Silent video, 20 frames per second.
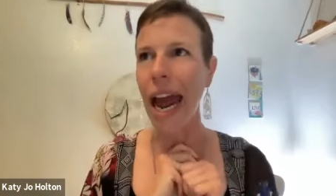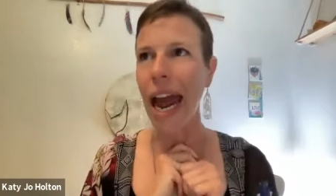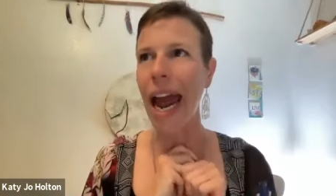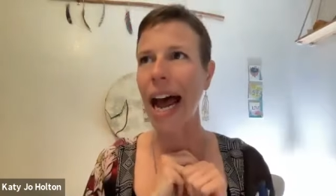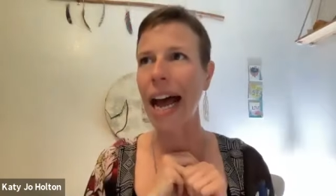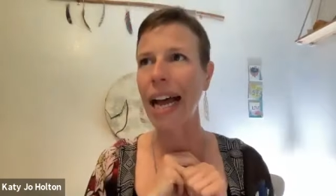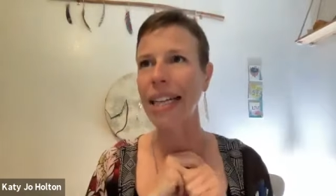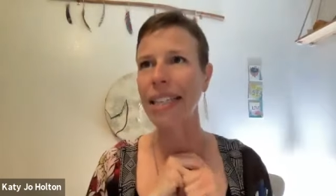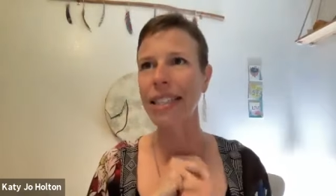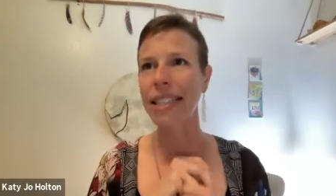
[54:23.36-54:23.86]

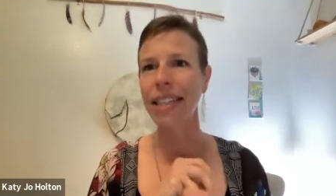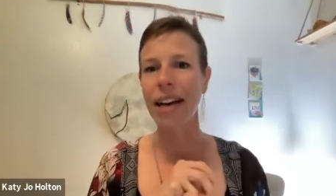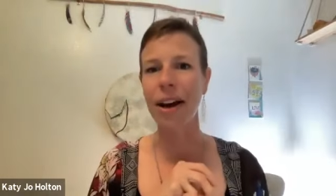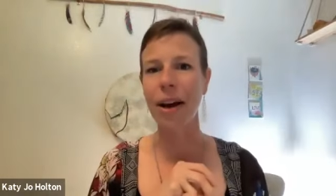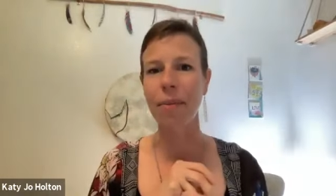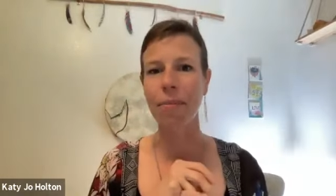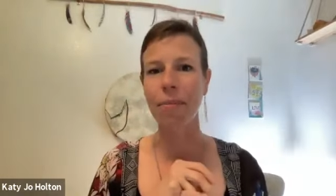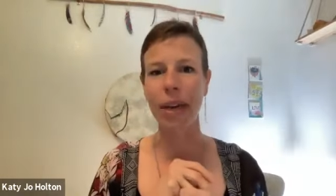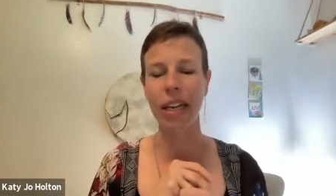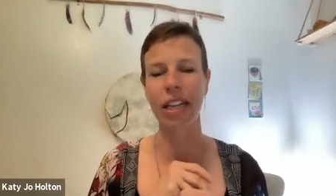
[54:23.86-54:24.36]
And,
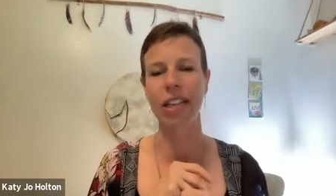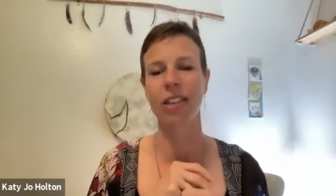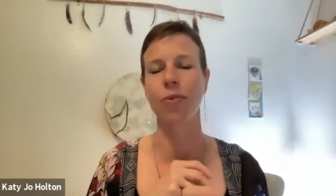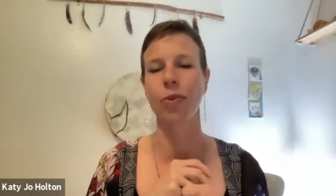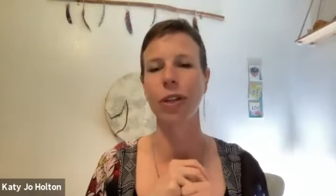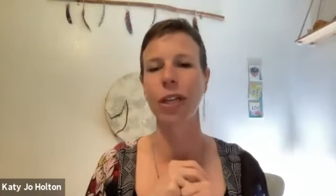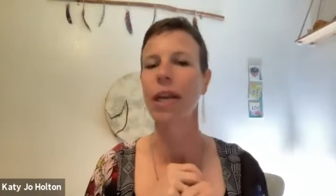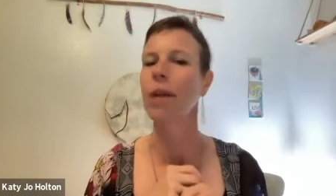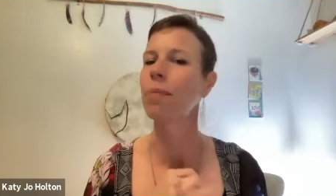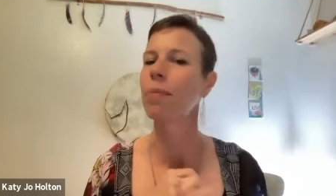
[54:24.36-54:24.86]
um, and it's
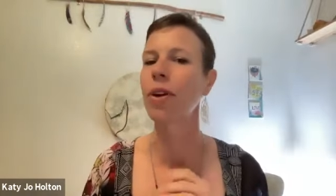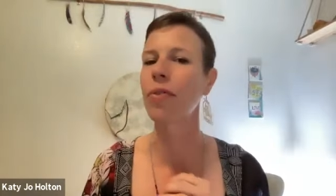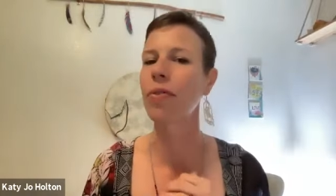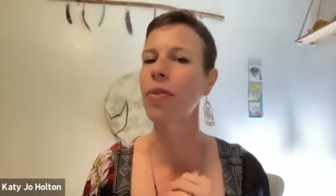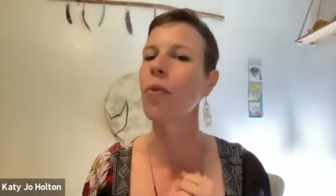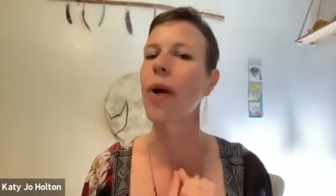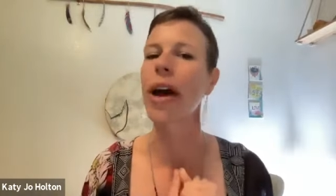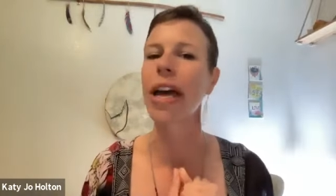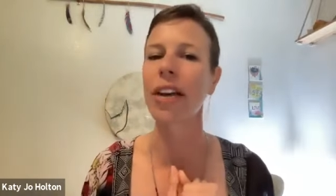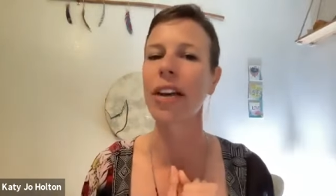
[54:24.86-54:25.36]
really a
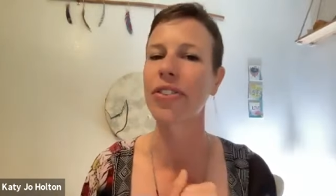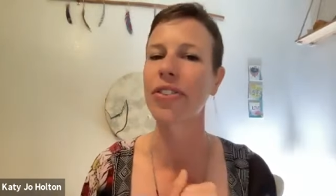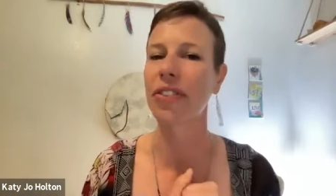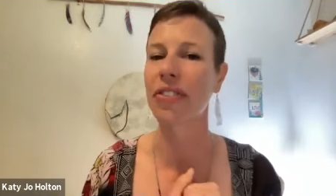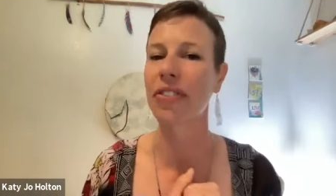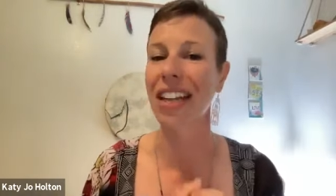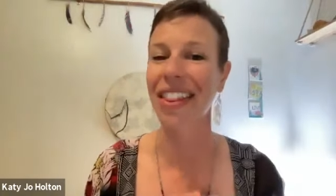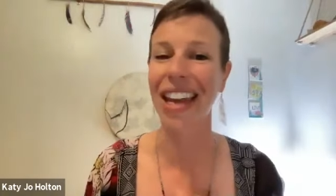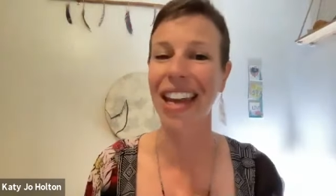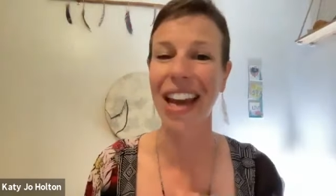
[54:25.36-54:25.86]
beautiful way of
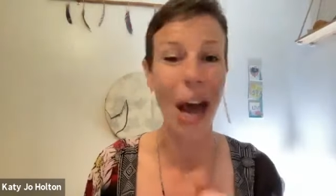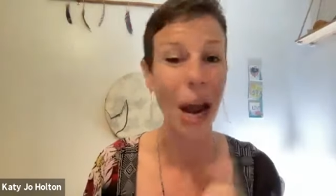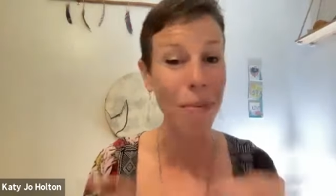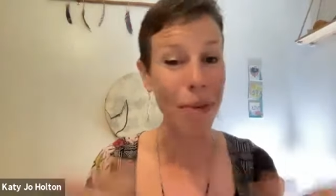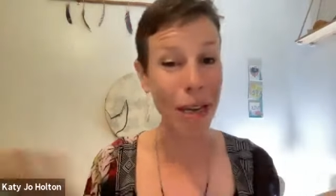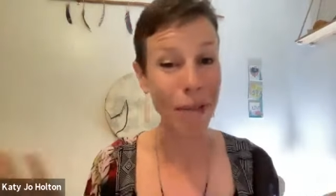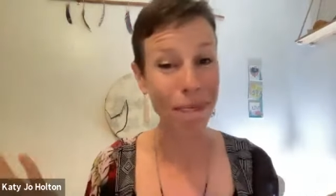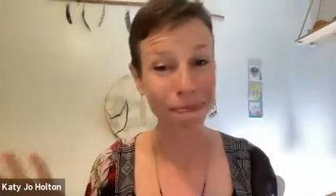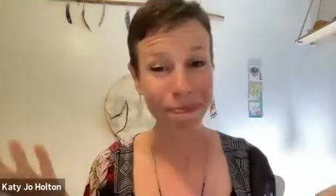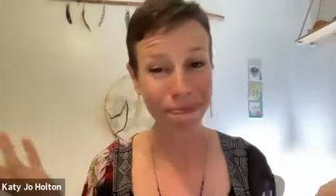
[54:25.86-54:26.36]
shifting the
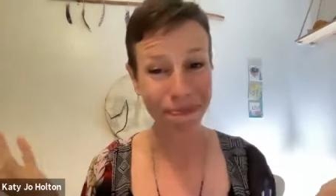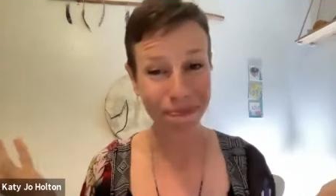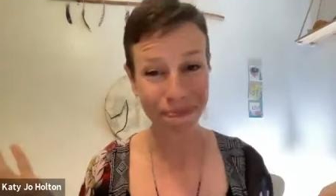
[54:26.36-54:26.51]
economy.